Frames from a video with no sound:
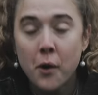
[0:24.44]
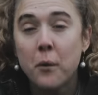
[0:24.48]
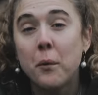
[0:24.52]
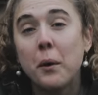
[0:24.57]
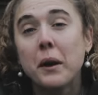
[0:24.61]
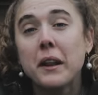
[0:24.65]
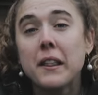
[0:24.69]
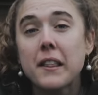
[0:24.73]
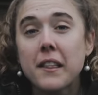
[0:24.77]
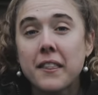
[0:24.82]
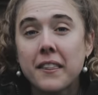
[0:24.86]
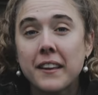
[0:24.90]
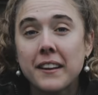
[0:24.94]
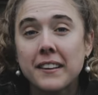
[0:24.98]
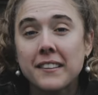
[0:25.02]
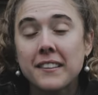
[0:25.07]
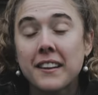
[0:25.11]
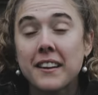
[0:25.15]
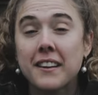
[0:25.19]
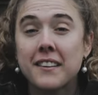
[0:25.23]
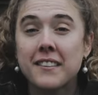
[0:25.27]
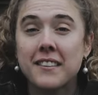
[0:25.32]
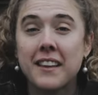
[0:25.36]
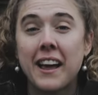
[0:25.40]
one of the things
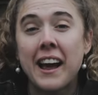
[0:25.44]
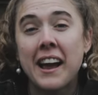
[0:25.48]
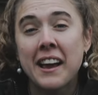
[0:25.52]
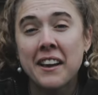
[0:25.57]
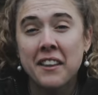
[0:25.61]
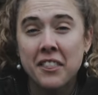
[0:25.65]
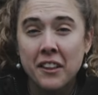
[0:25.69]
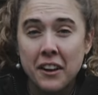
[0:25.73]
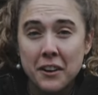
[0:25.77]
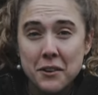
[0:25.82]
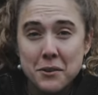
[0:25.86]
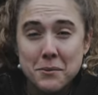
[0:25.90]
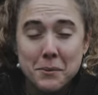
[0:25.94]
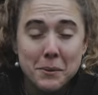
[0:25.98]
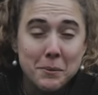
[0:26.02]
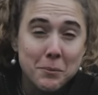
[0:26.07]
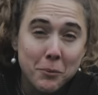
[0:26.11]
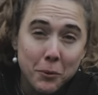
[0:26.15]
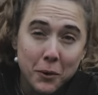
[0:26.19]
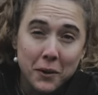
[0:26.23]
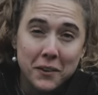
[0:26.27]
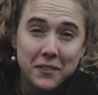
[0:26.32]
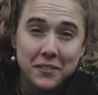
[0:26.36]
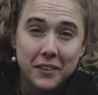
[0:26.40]
that is, I thought it would be
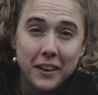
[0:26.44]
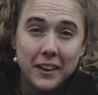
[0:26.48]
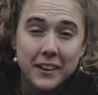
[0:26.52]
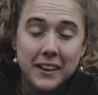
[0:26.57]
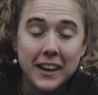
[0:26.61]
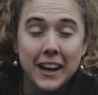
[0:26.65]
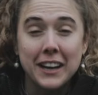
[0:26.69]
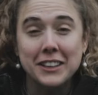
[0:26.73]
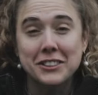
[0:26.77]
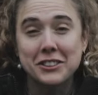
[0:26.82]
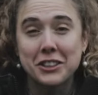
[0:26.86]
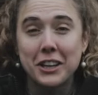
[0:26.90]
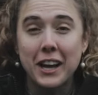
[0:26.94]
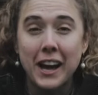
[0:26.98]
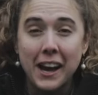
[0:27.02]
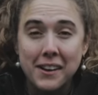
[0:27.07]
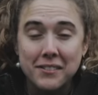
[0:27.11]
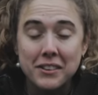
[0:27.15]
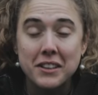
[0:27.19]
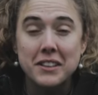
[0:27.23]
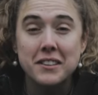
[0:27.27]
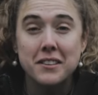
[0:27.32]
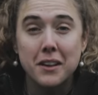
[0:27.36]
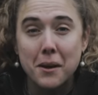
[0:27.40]
more fun to actually
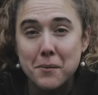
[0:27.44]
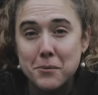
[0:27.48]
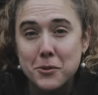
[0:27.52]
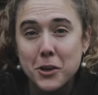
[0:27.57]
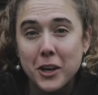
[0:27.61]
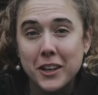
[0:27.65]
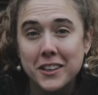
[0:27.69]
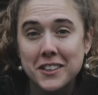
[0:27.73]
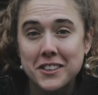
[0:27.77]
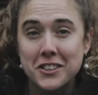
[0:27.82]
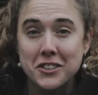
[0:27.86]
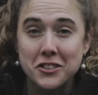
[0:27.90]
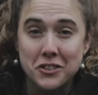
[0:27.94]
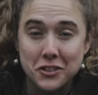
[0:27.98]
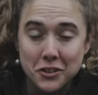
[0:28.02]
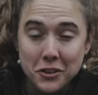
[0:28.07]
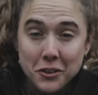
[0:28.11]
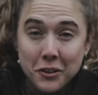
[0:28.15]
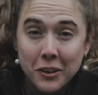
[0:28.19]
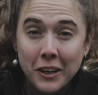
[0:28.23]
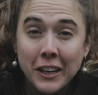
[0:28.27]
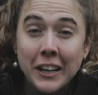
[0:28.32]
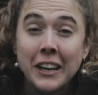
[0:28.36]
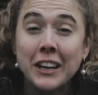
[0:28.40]
have a subject to
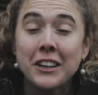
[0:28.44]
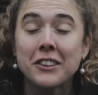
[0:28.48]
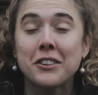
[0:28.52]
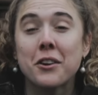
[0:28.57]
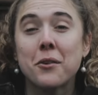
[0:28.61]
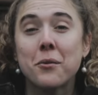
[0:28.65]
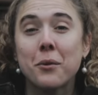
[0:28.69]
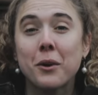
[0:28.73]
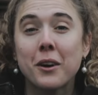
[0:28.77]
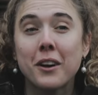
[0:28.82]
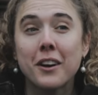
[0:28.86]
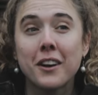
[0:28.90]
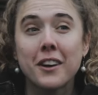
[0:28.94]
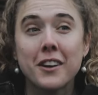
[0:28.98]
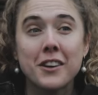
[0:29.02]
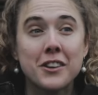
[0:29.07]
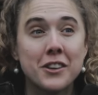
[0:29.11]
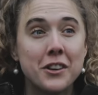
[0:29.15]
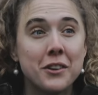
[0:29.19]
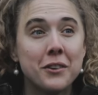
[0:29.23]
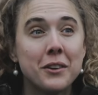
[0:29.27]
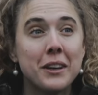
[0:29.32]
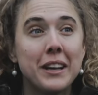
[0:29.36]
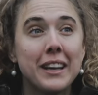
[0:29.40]
shoot. So we're
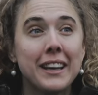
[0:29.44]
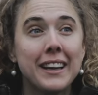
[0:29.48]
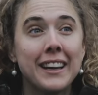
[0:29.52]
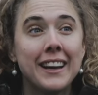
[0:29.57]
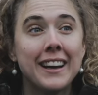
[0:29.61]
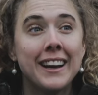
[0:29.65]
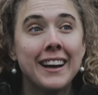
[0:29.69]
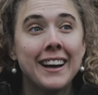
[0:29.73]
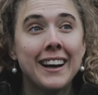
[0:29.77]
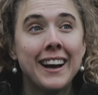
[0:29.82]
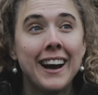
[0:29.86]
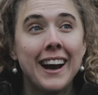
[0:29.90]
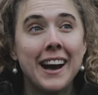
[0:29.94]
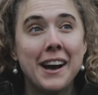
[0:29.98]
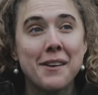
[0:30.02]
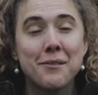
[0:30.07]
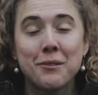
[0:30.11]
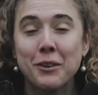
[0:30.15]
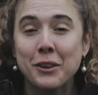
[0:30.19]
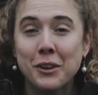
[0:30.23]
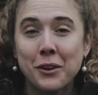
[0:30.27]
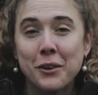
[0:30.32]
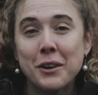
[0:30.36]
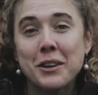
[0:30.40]
doing,
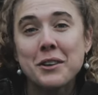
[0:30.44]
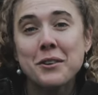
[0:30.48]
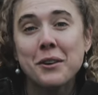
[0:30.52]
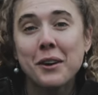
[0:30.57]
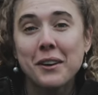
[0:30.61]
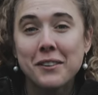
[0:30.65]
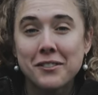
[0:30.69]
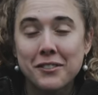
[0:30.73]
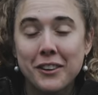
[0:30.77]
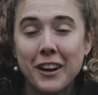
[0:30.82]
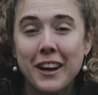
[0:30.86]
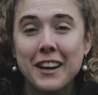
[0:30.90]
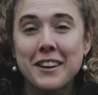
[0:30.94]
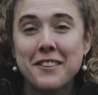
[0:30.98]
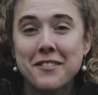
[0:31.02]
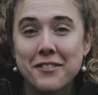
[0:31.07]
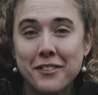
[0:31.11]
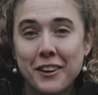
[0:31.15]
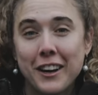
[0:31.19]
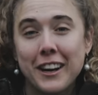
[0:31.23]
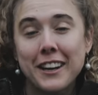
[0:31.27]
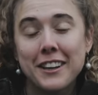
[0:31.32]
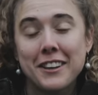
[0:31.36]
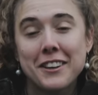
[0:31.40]
um, we're going to our friend
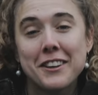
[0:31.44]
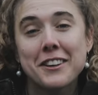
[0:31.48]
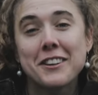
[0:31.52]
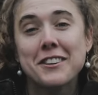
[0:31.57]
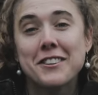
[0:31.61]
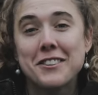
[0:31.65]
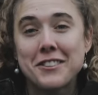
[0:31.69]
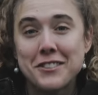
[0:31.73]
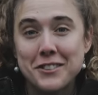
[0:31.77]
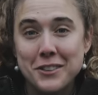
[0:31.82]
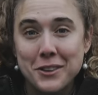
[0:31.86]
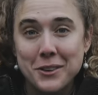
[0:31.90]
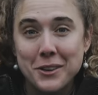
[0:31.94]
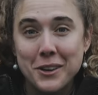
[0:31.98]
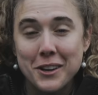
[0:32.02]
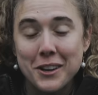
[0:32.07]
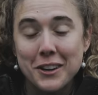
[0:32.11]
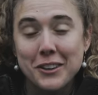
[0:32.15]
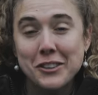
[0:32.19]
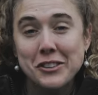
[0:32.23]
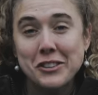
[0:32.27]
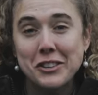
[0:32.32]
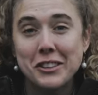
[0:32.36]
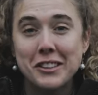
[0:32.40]
Frannerd
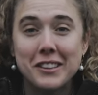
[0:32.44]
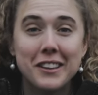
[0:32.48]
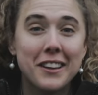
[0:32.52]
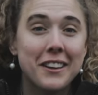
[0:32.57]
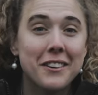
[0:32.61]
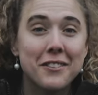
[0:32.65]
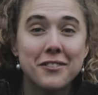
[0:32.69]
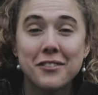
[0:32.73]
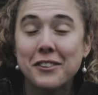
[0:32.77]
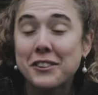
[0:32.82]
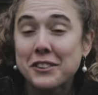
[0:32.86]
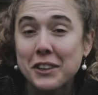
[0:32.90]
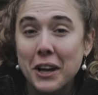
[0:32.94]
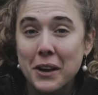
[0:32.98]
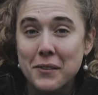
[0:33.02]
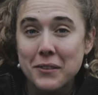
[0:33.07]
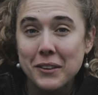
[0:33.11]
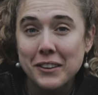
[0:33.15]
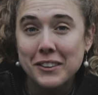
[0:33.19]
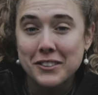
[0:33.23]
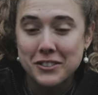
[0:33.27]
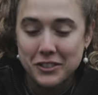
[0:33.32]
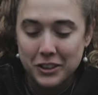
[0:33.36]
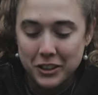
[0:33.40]
Studio. She's a
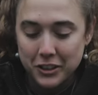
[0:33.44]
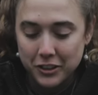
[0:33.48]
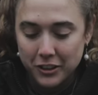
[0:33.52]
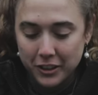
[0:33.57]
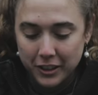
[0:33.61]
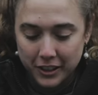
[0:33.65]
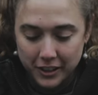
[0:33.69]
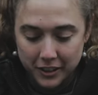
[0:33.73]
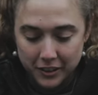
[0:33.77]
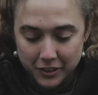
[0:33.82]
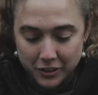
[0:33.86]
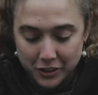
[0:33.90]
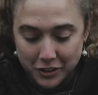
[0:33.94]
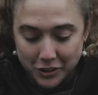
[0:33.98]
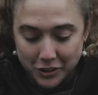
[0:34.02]
full-time illustrator here in